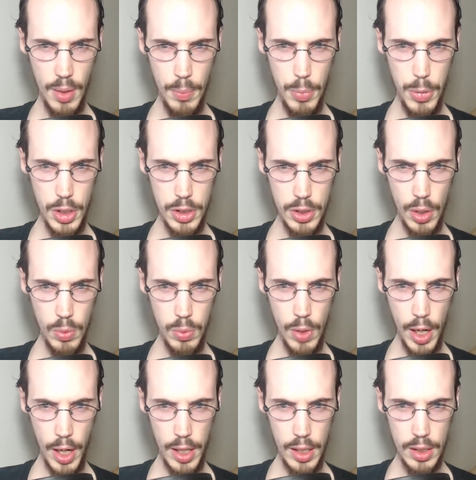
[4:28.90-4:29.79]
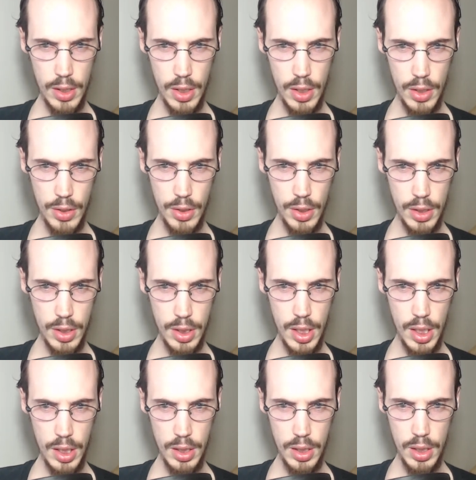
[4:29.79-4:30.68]
But it's alright. Good
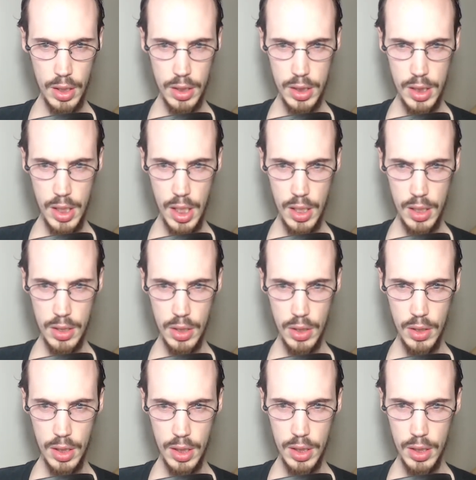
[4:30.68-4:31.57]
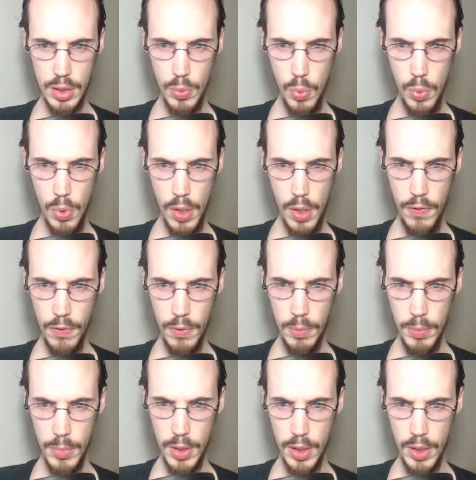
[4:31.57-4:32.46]
thing you didn't turn into one of
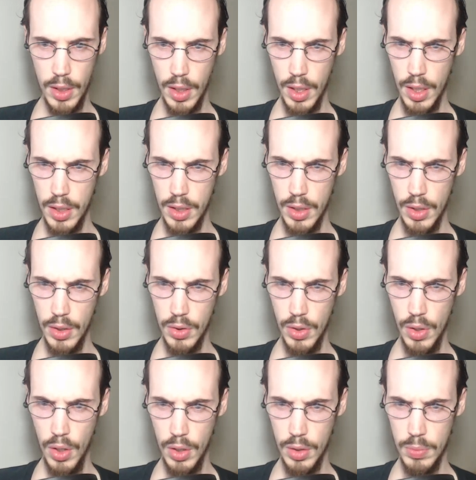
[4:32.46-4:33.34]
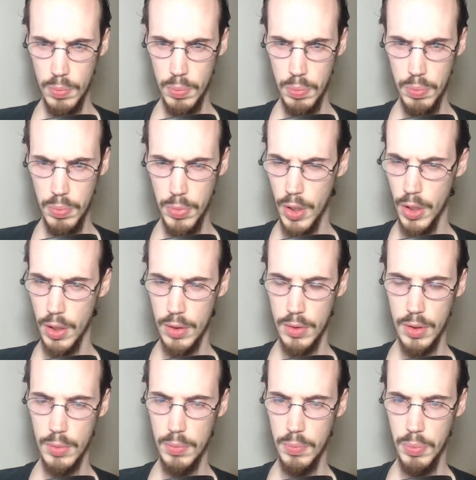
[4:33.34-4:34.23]
them, you long uh,
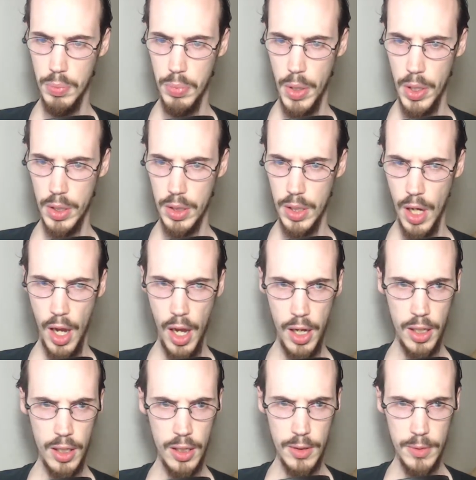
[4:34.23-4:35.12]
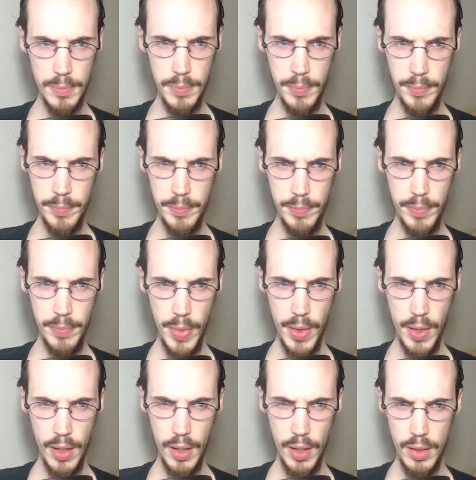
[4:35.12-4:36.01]
butt guy.
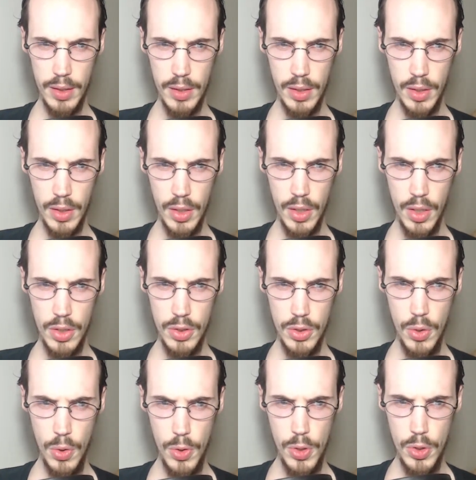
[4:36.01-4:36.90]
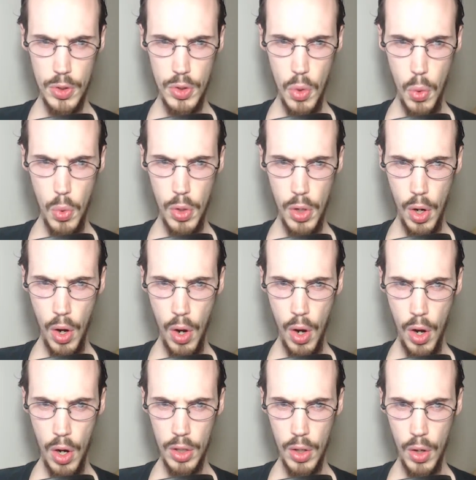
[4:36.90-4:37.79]
Like, Don't you go and
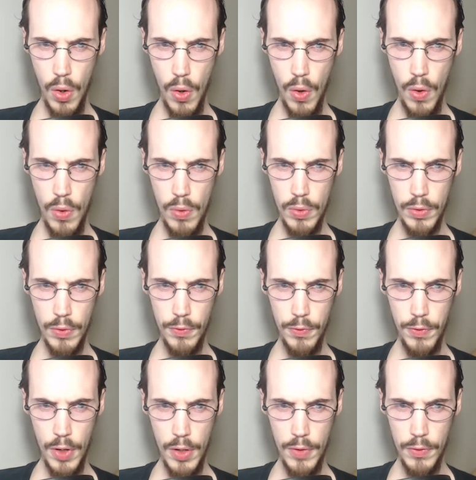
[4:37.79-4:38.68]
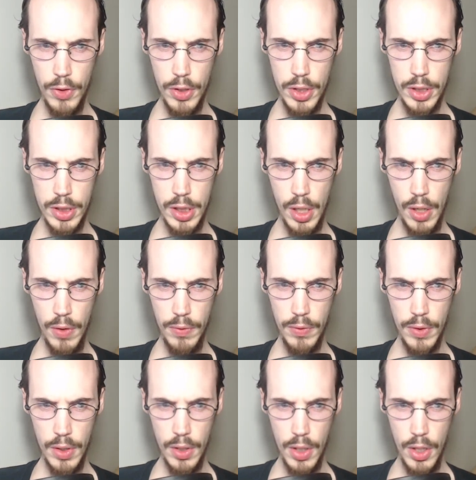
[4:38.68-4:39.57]
hog all the fun for yourself,
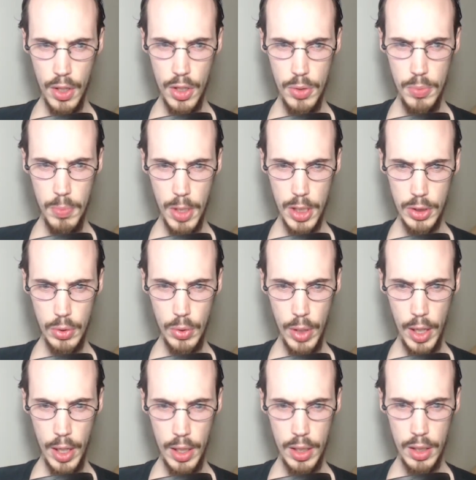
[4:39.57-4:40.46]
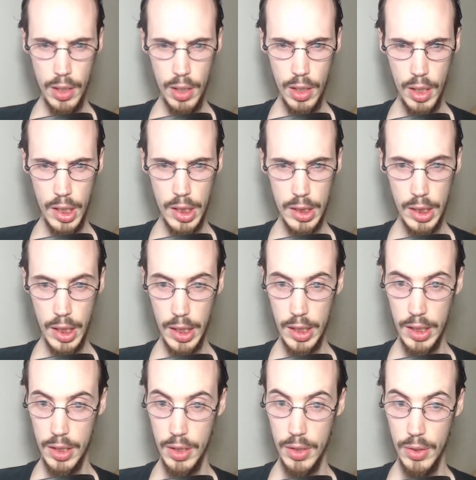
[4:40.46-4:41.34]
you musclehead? Like,
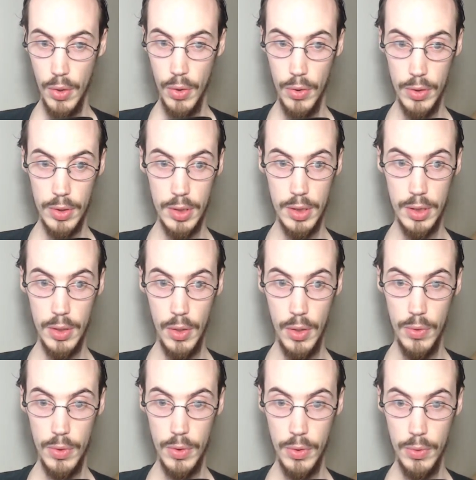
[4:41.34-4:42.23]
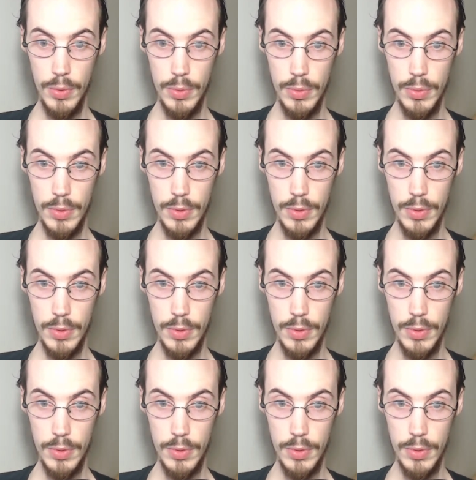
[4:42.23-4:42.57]
they're all. Oh, no.